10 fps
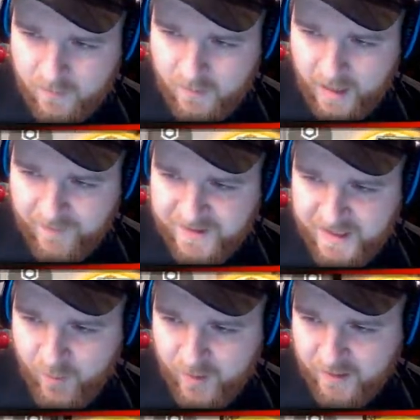I've
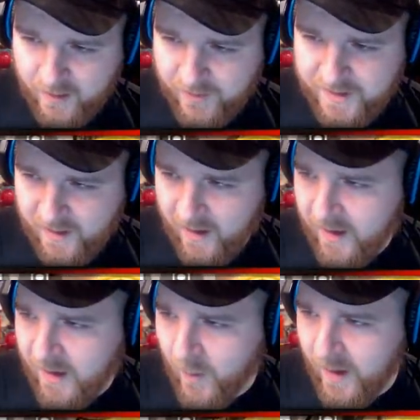seen what it looks
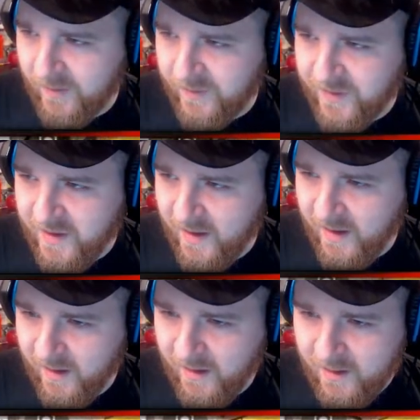like with the